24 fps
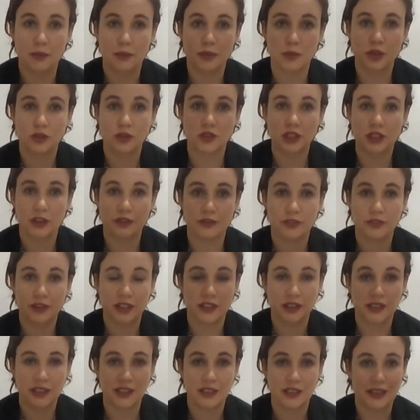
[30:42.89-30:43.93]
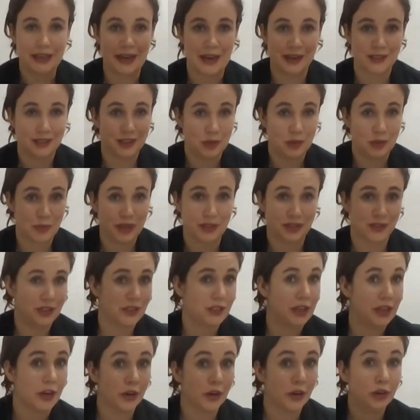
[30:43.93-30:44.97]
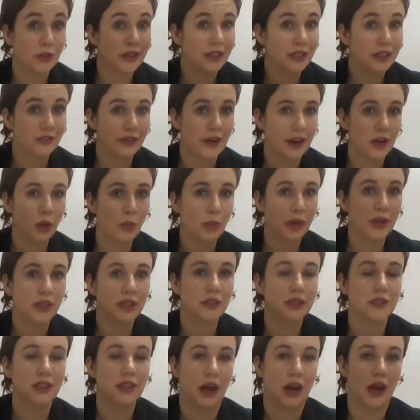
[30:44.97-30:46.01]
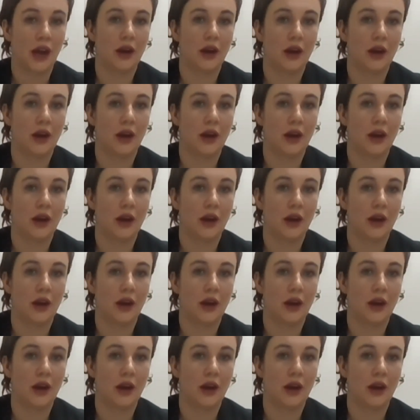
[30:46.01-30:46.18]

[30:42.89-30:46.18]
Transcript: There's definitely, it has to be a sterile environment.